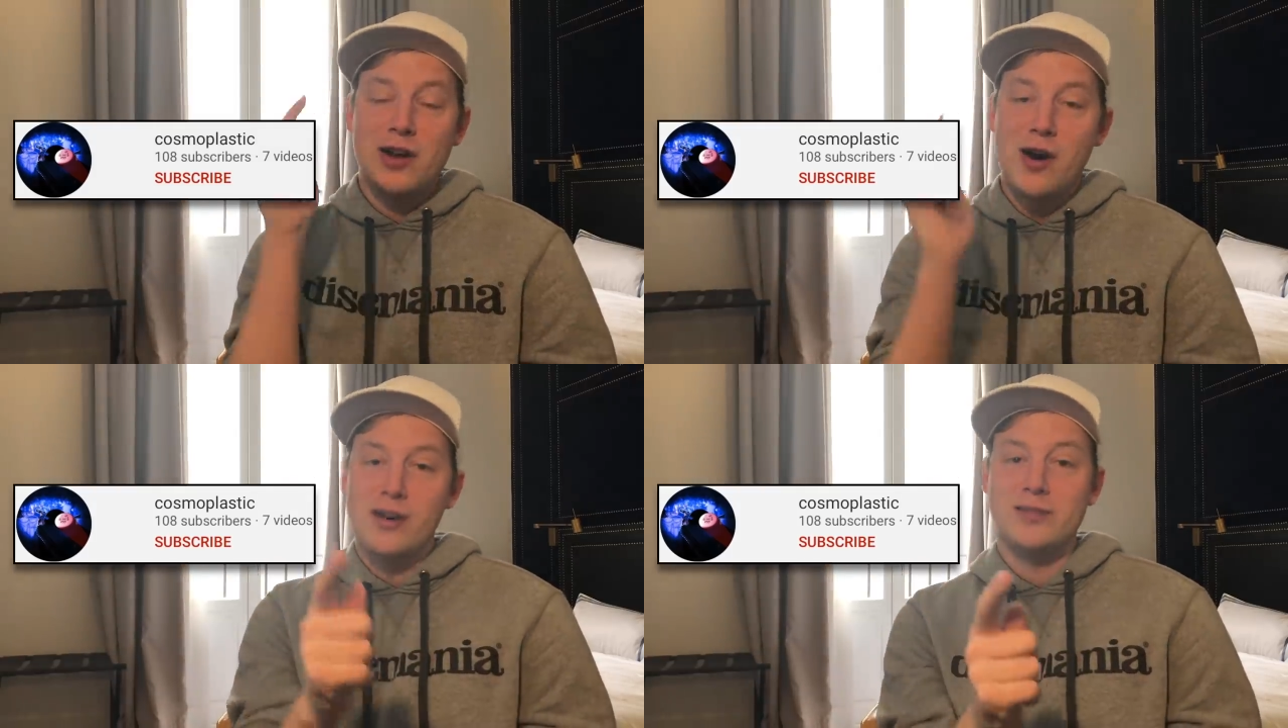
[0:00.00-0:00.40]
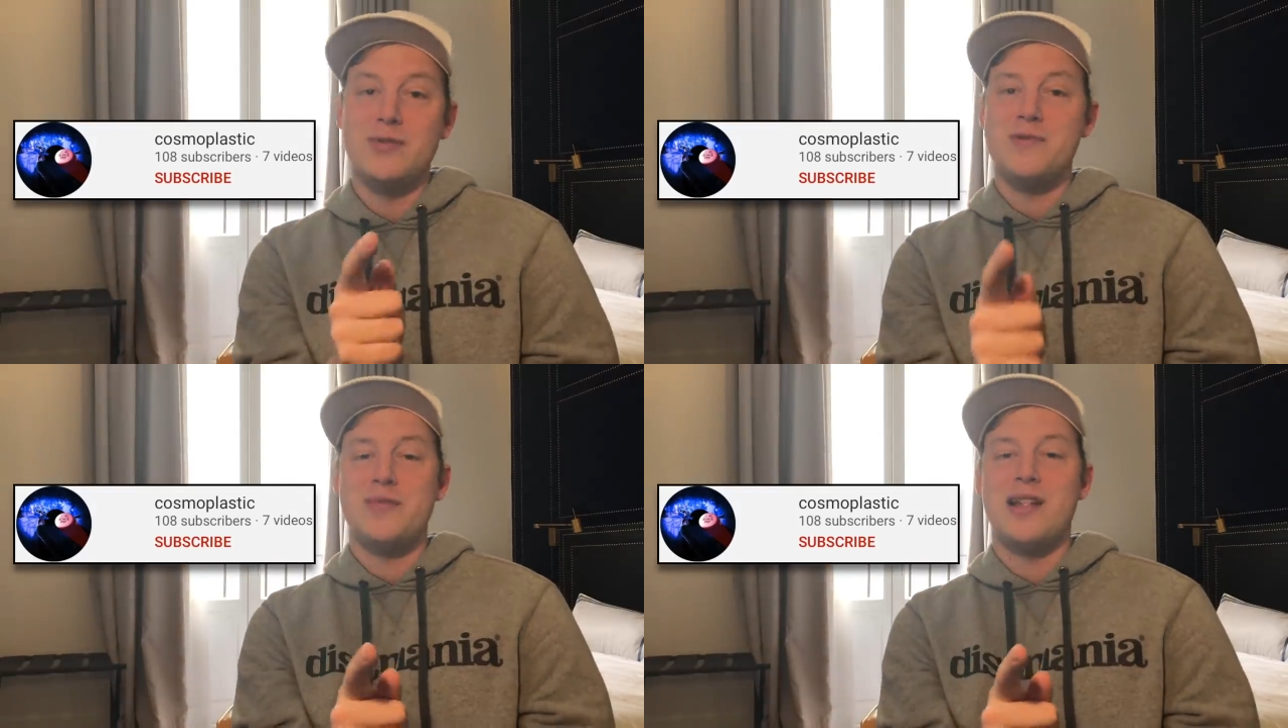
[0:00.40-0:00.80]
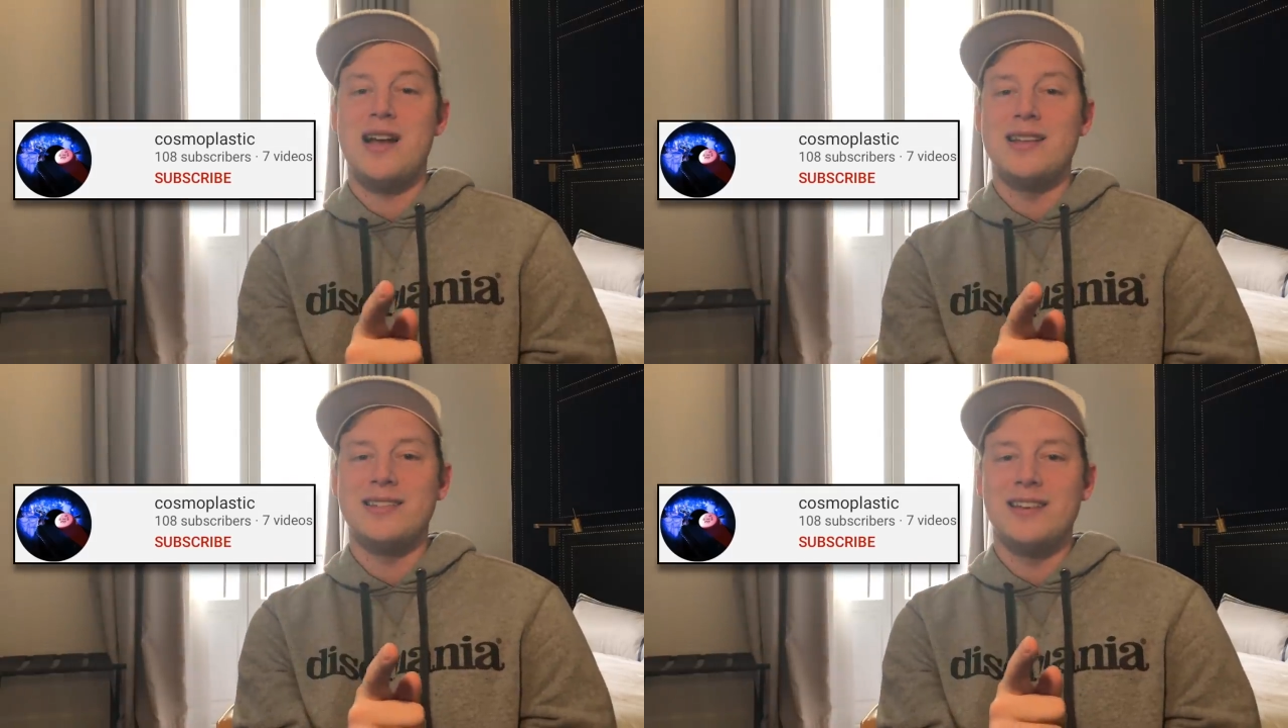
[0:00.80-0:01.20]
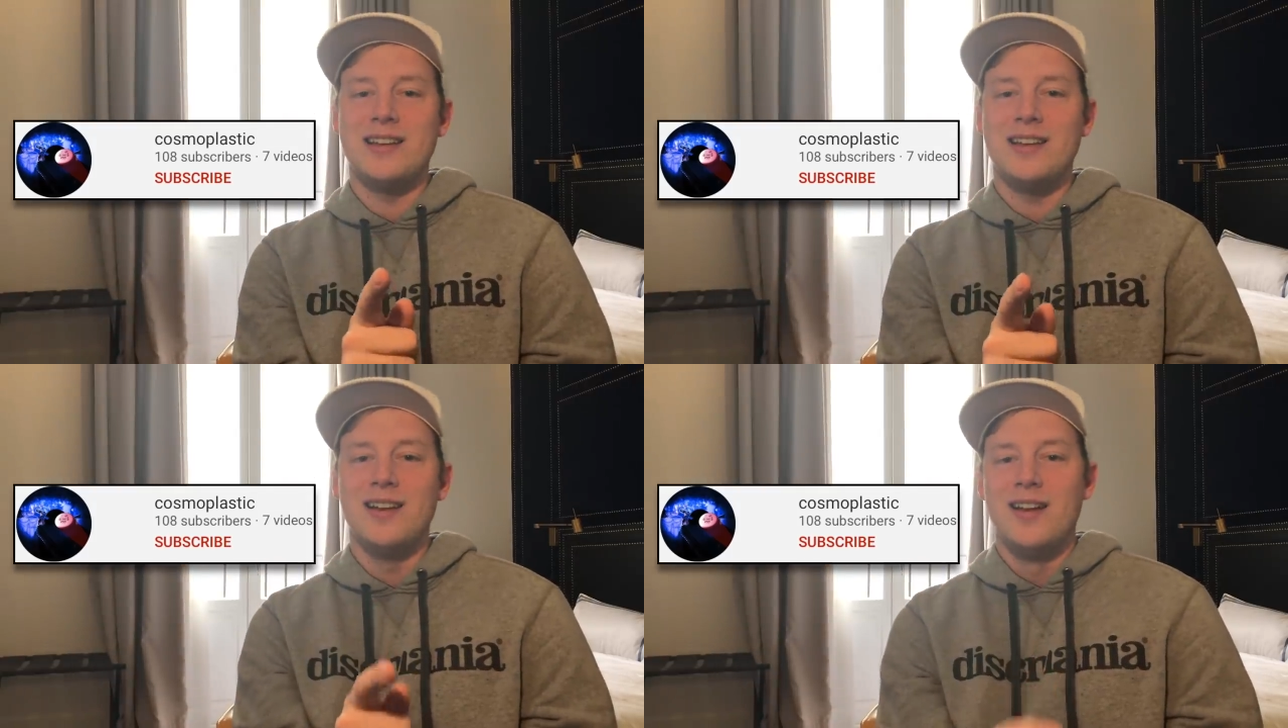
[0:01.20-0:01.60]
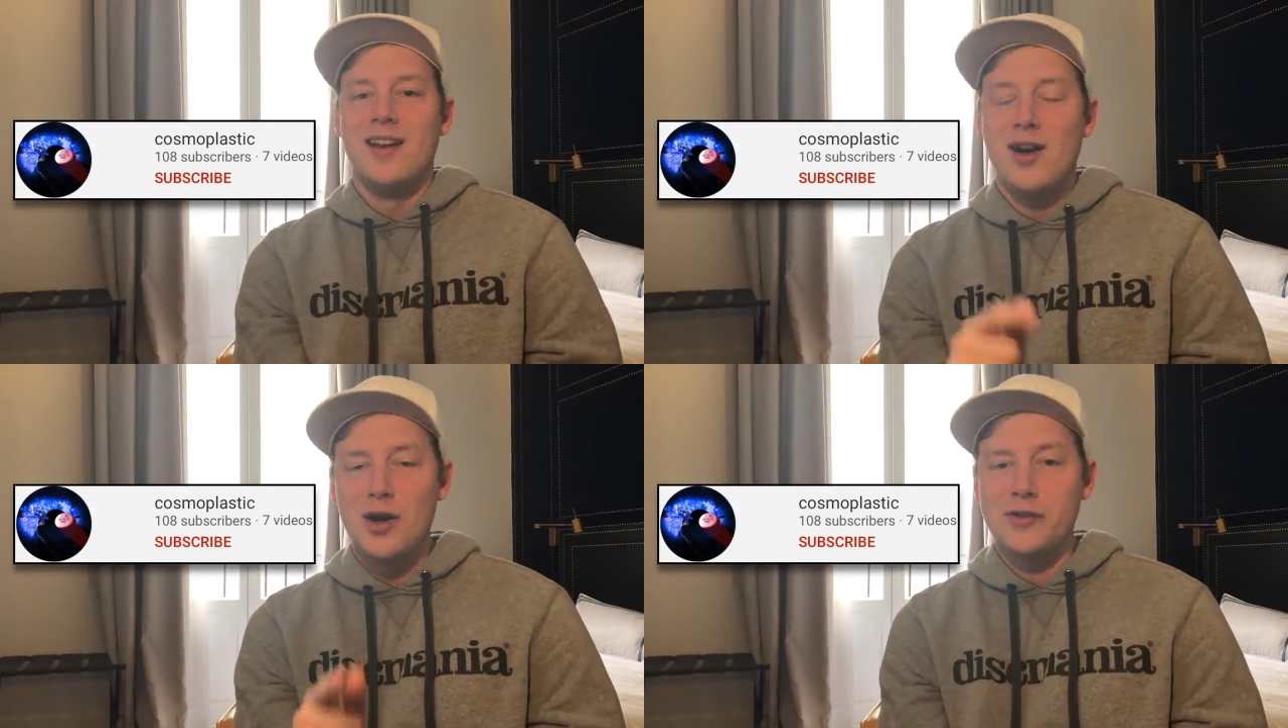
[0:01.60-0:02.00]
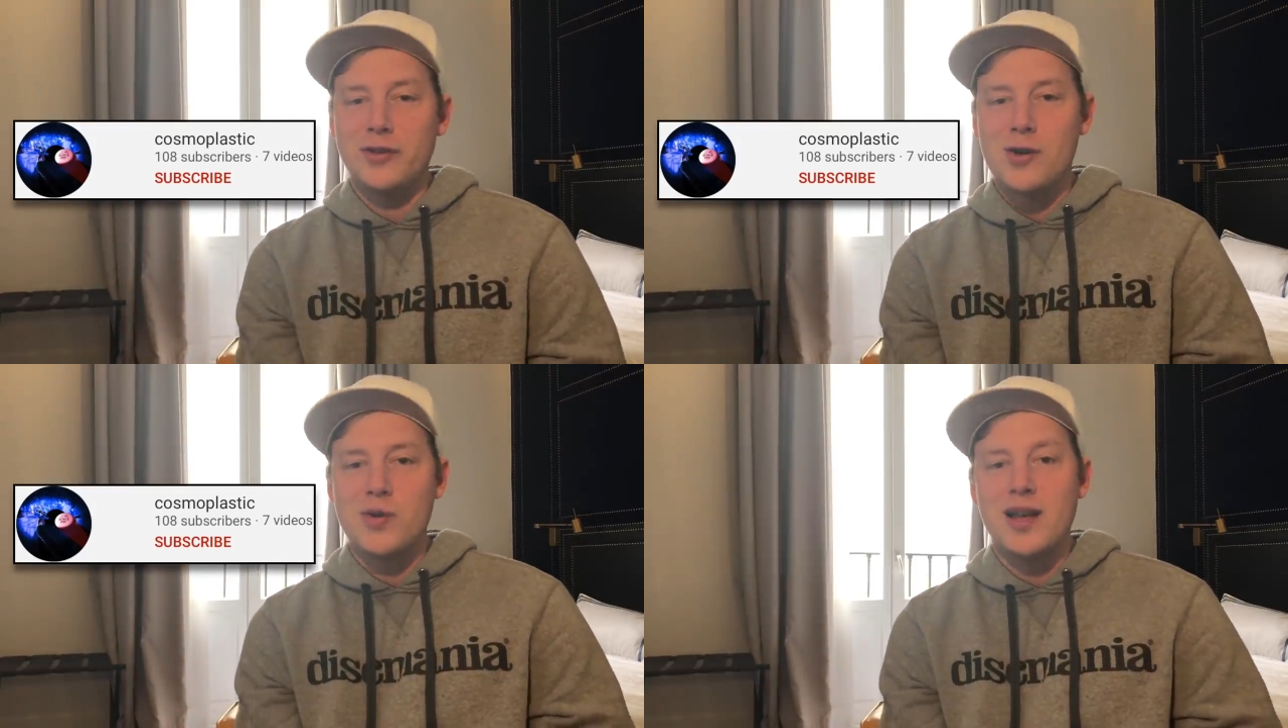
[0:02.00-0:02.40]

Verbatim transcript: Cosmoplastic, also known